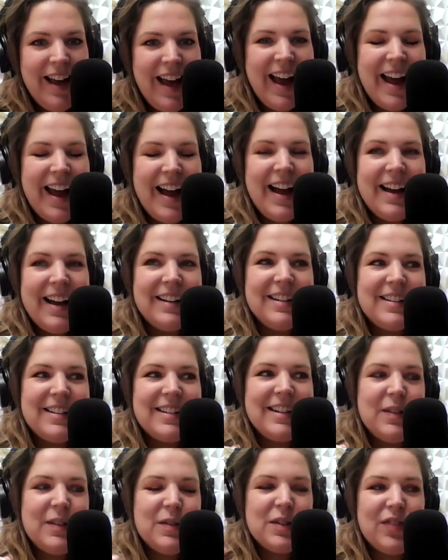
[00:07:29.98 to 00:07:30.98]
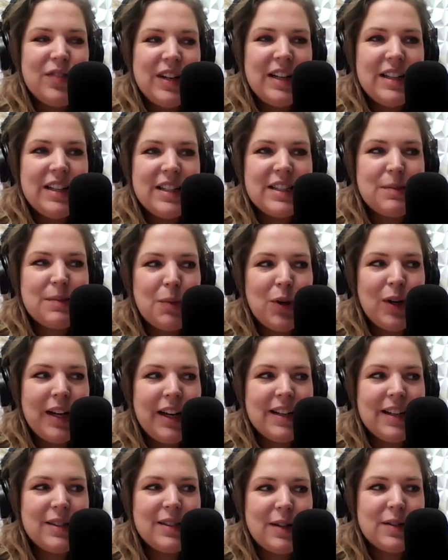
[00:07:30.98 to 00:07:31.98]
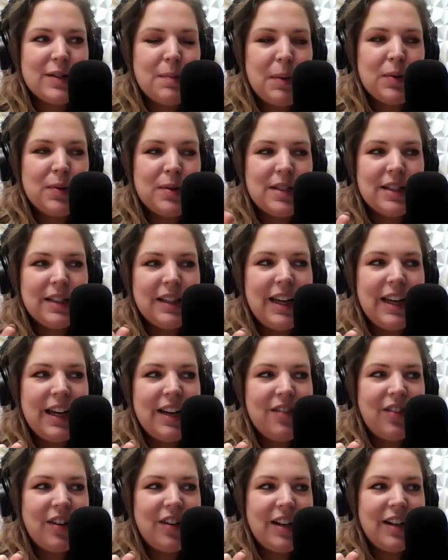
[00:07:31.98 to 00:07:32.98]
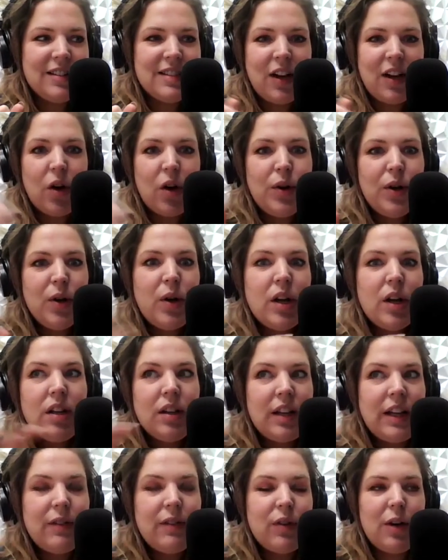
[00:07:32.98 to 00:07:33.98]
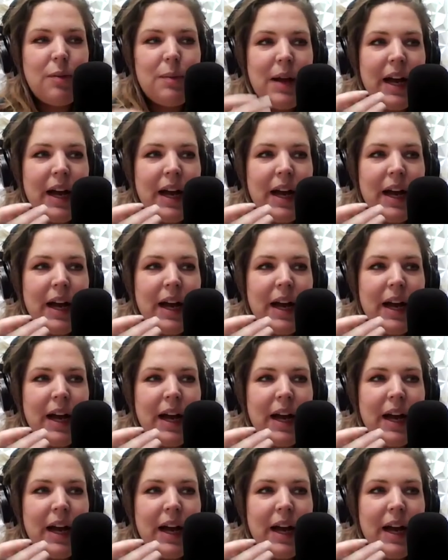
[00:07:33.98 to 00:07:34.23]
And it was funny this morning because I was about to leave and he's like, "Oh, you can leave without me.